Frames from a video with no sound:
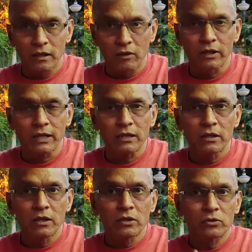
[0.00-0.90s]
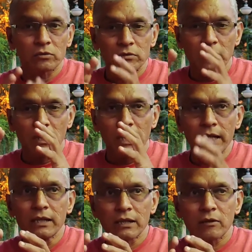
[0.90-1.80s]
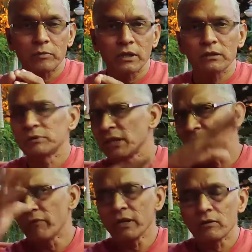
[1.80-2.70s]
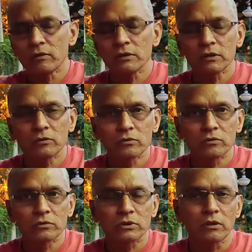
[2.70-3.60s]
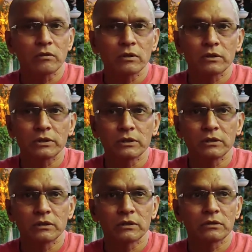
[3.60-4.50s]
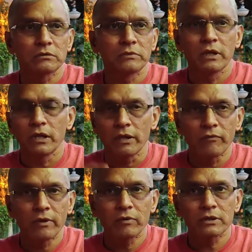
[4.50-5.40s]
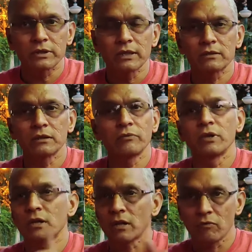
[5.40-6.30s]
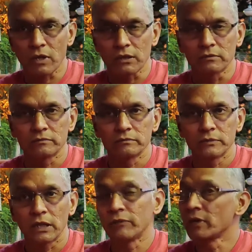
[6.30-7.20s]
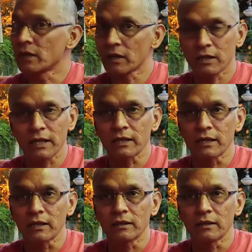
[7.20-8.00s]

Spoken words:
Okay. So I derive my, see, all the gurus, all the seers, everyone says that we are all one and we are all connected.